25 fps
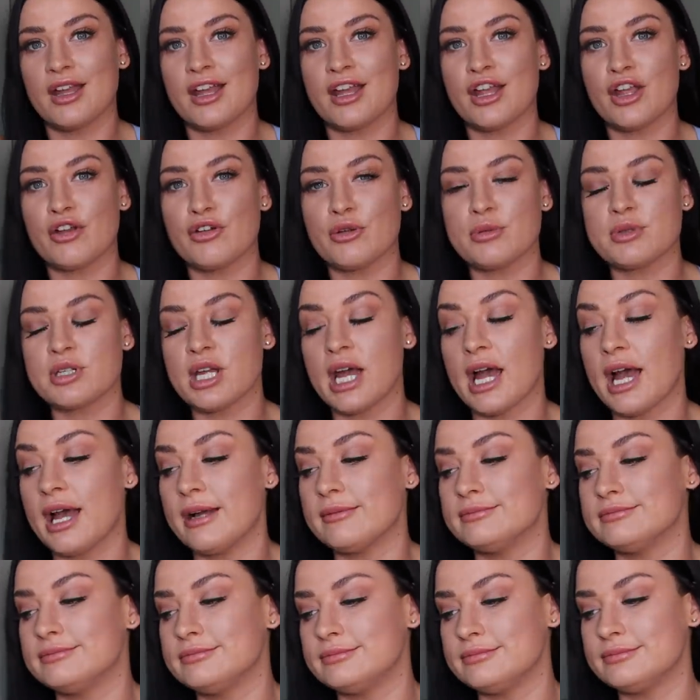girl group
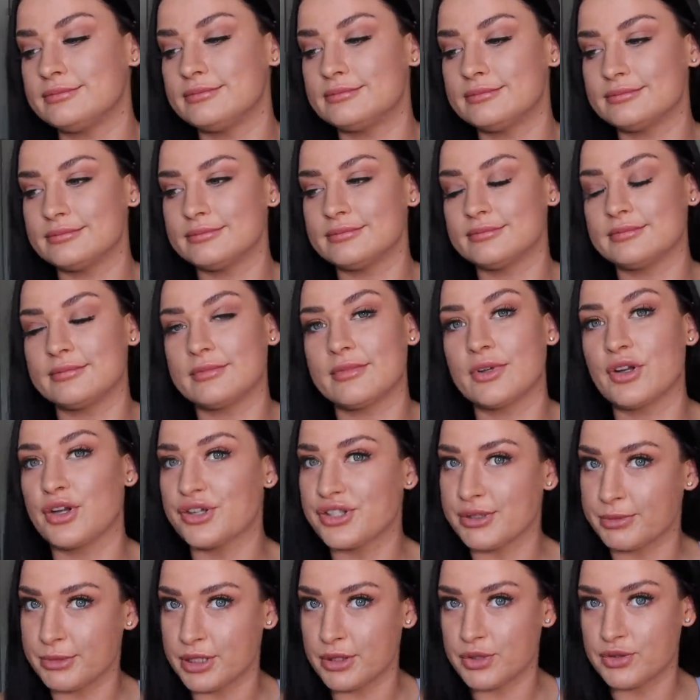chat,
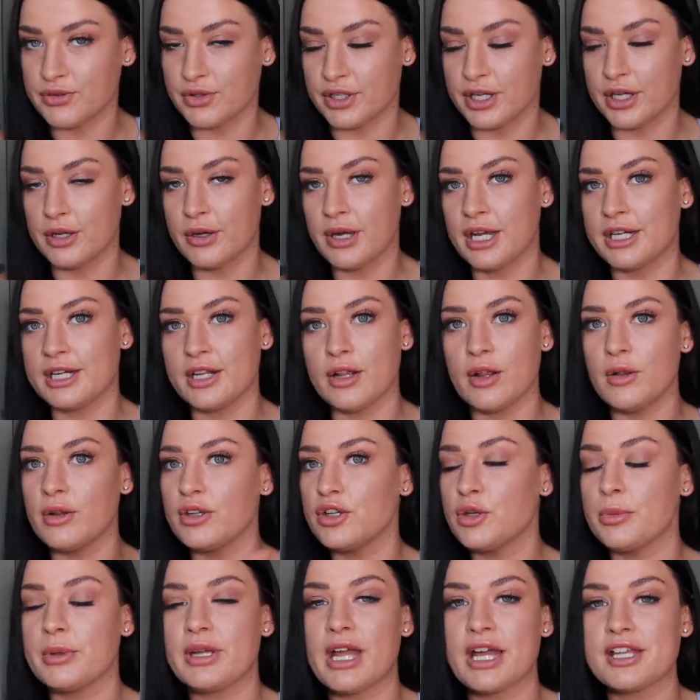got some news for you, and it'll,
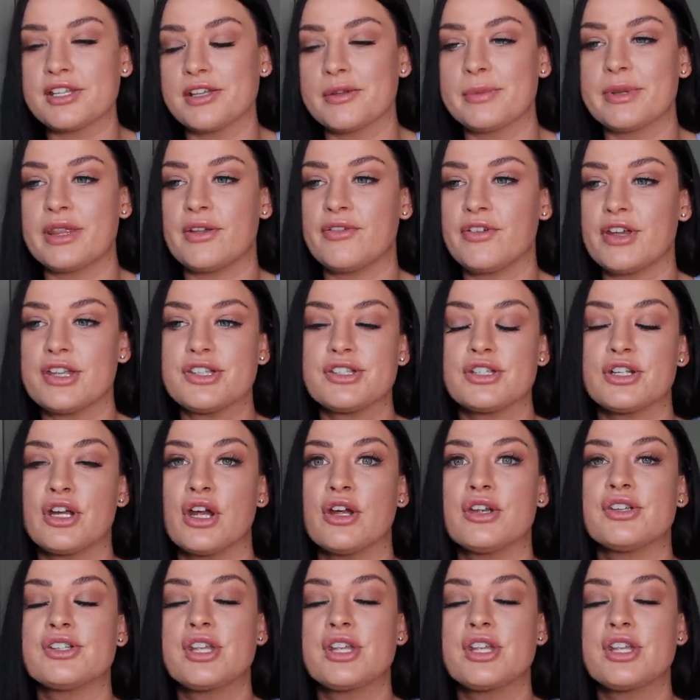you guys will be the first to know.